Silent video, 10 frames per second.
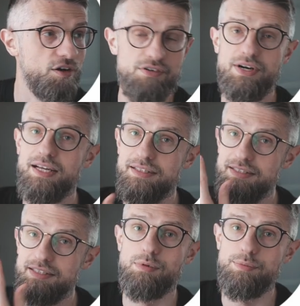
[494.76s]
over at
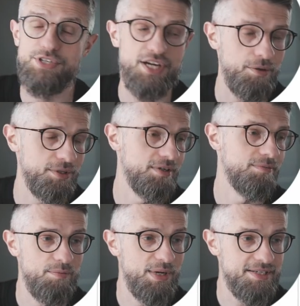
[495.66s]
WP Shout.
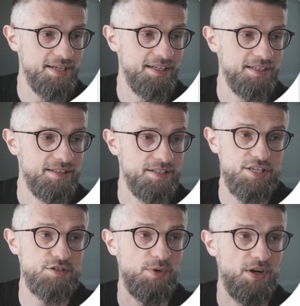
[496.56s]
And basically,
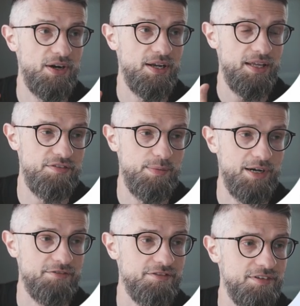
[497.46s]
this is where every
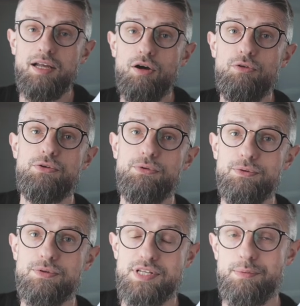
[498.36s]
month I go
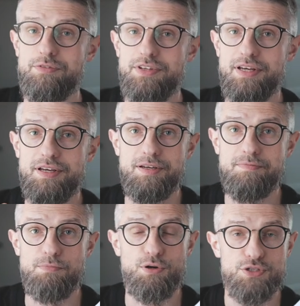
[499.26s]
through some of the
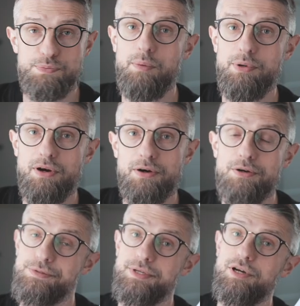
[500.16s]
most popular
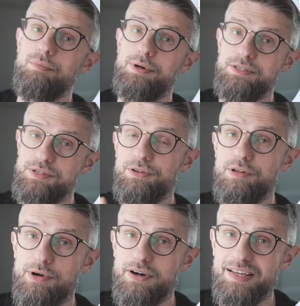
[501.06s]
hosting companies on
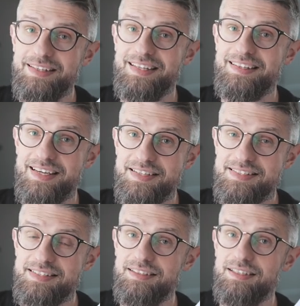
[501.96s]
the market and
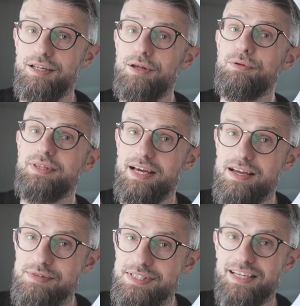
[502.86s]
test the load
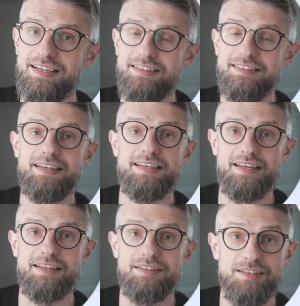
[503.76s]
times that they
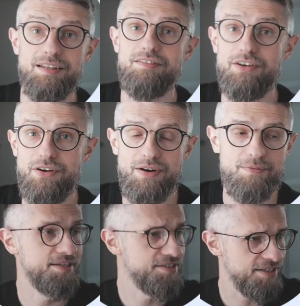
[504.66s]
can deliver.
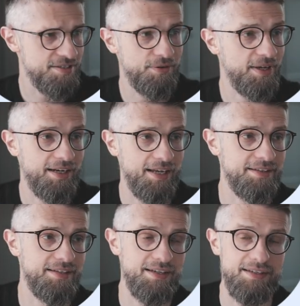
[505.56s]
And just looking
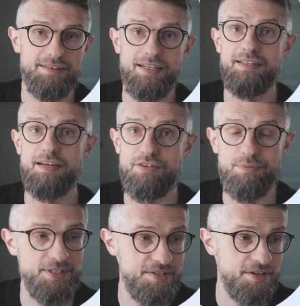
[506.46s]
at the data
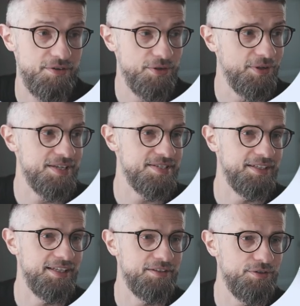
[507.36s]
from this year, you can
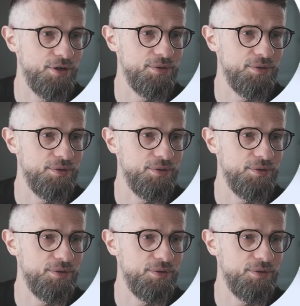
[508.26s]
see that,